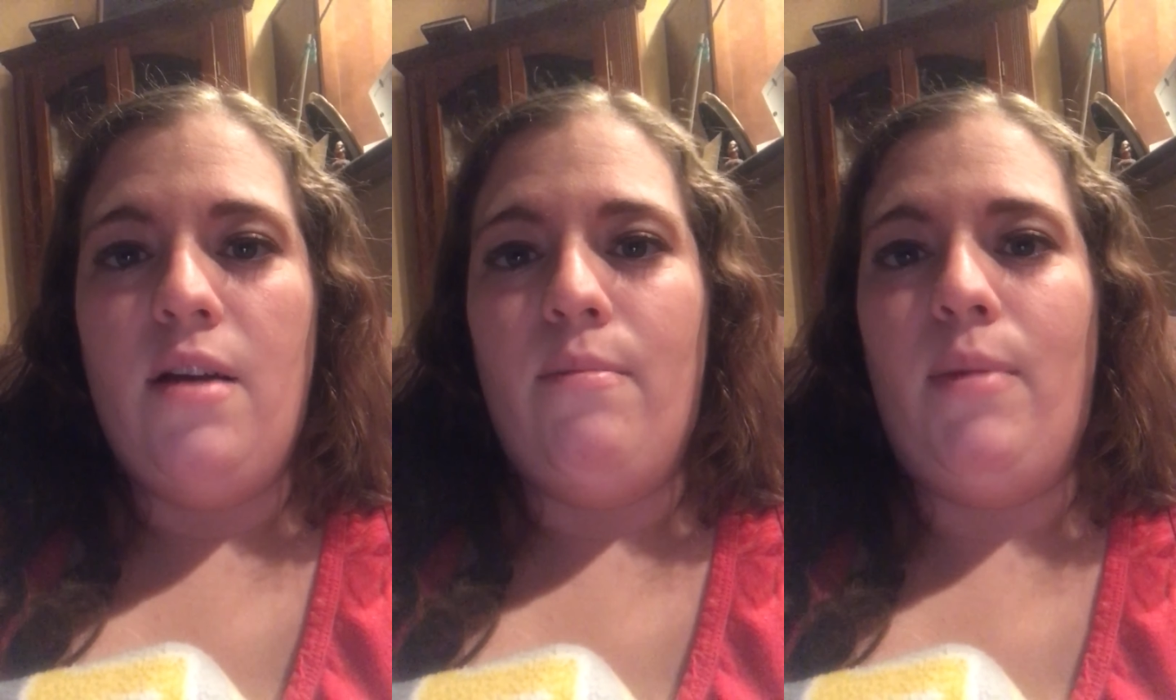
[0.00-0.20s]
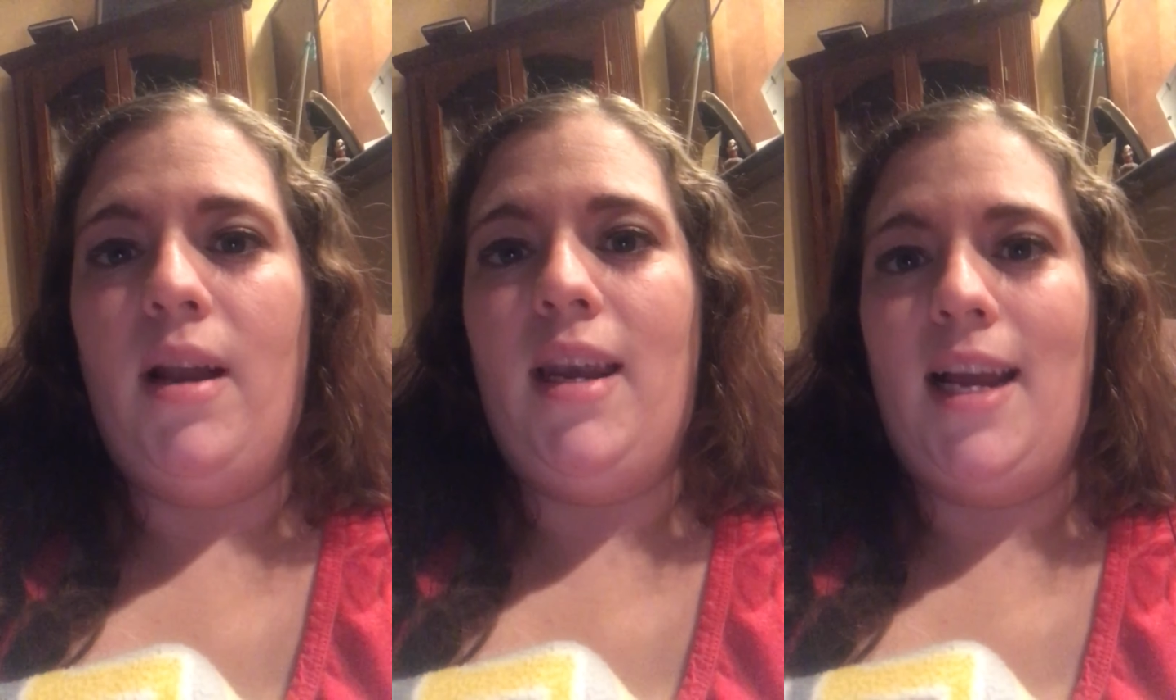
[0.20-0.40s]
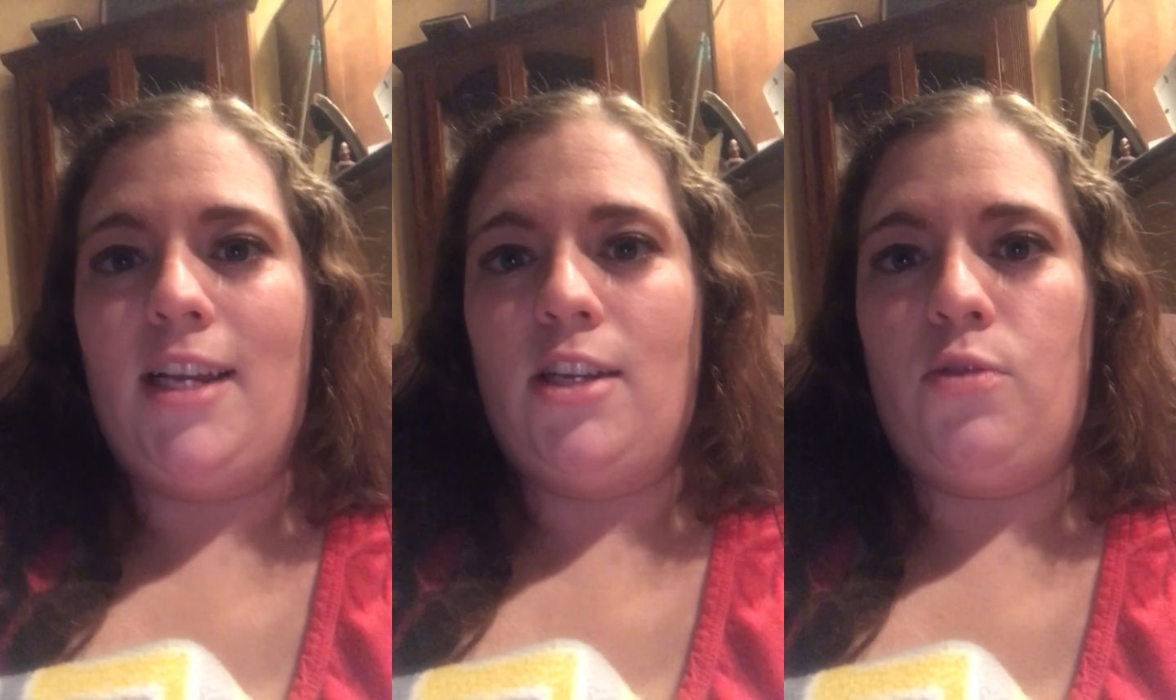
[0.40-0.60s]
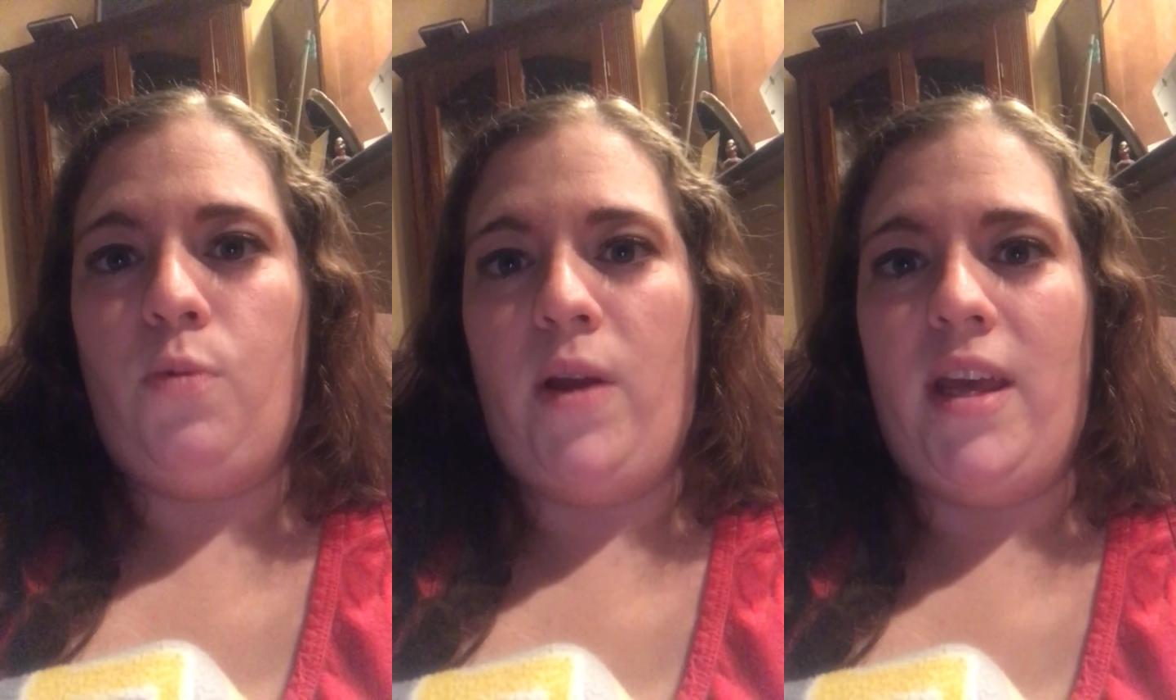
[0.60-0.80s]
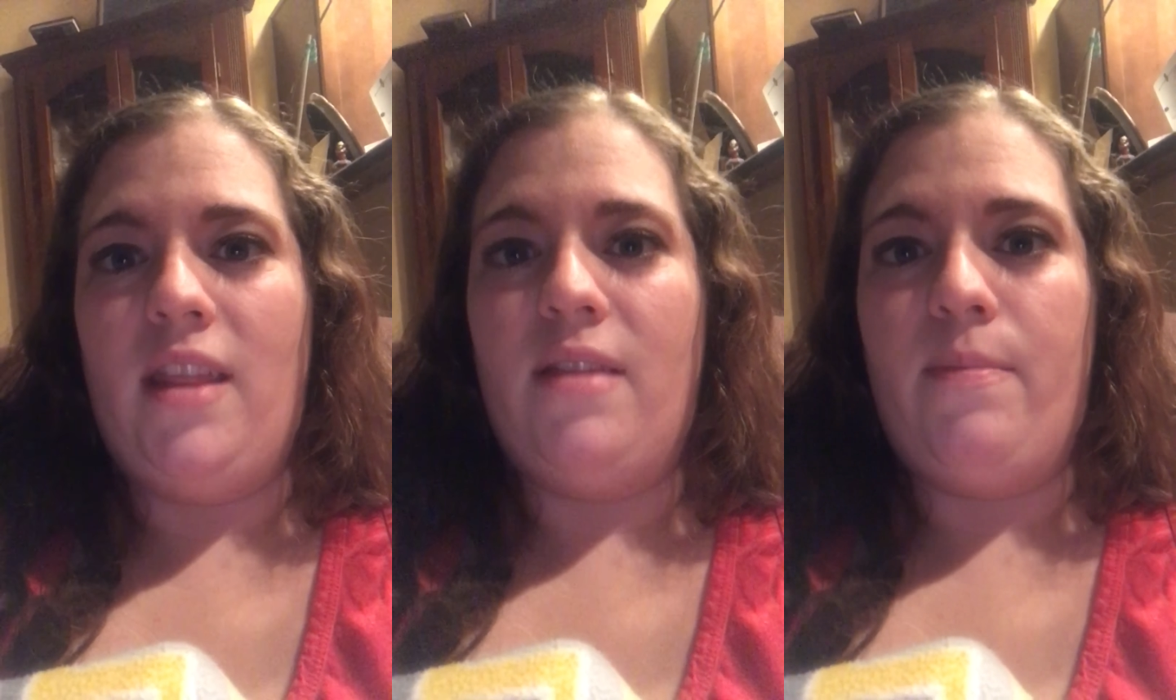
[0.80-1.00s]
but next
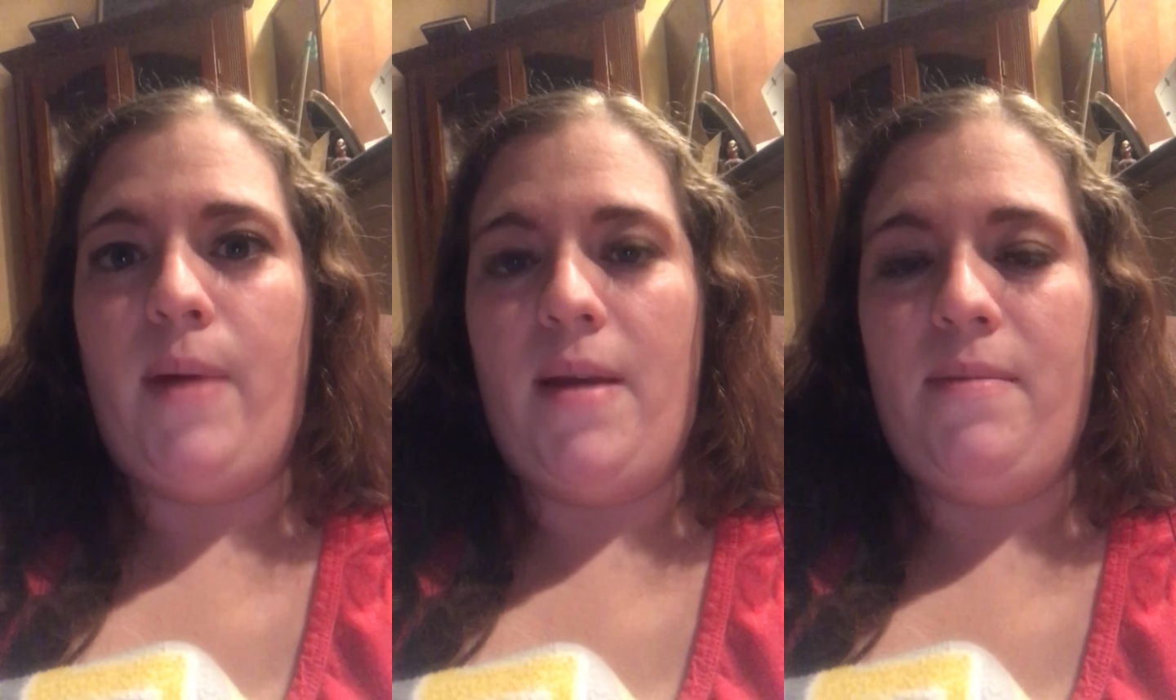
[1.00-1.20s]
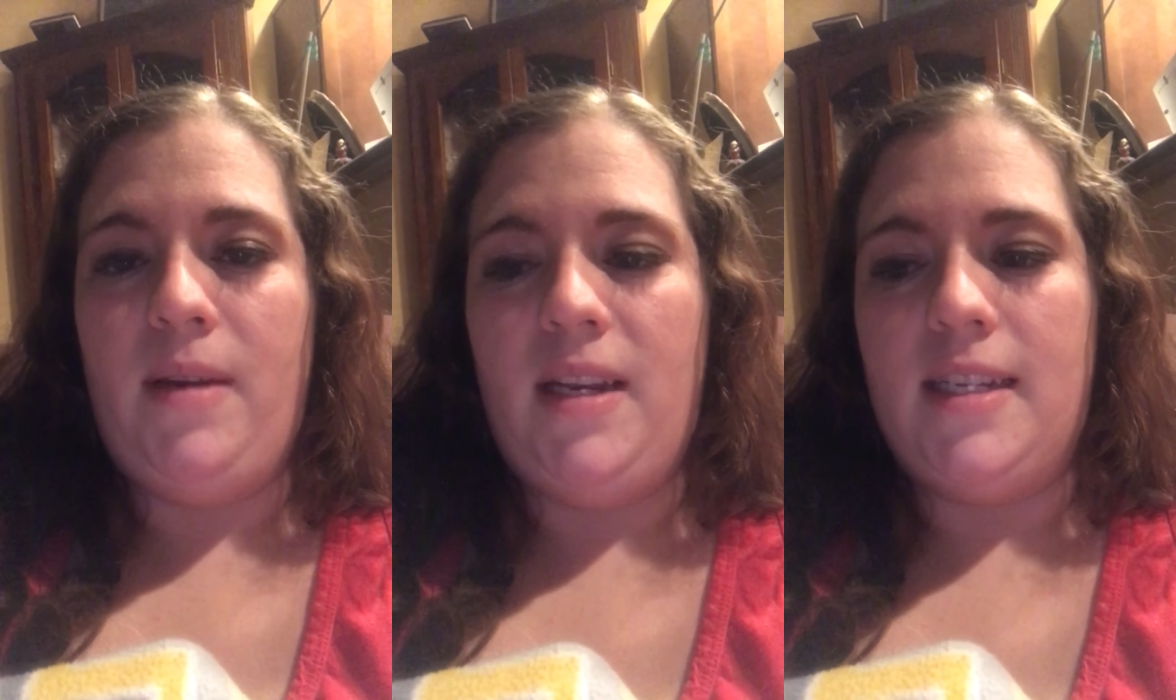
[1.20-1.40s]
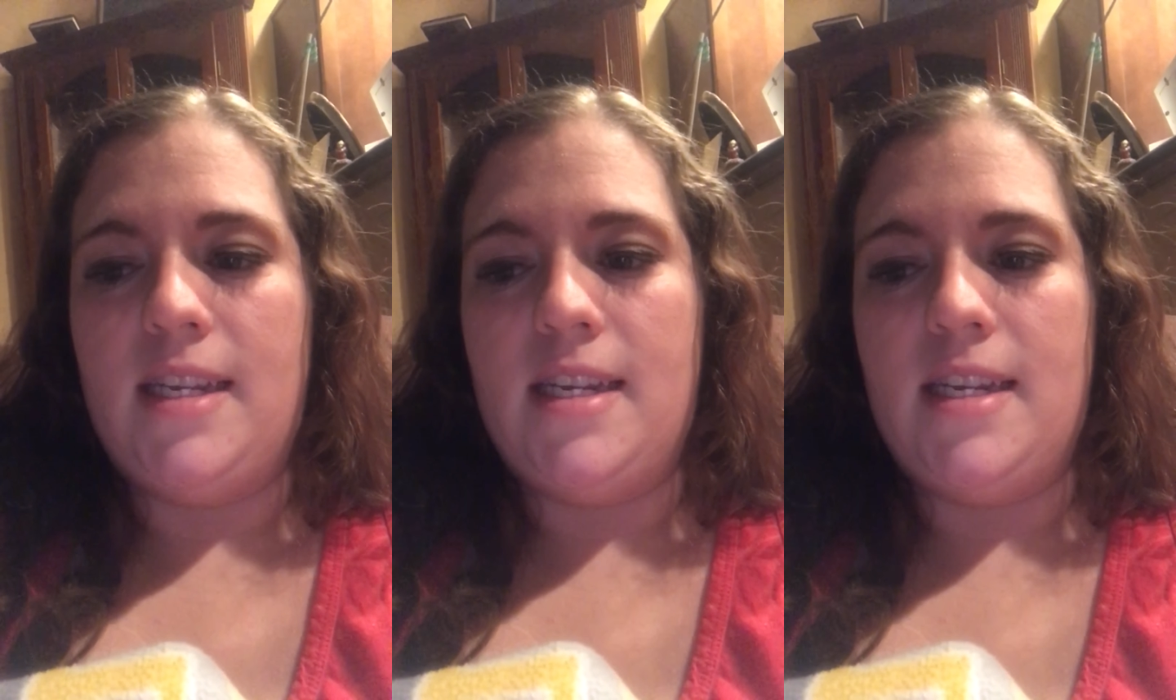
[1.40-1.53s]
week the baby needs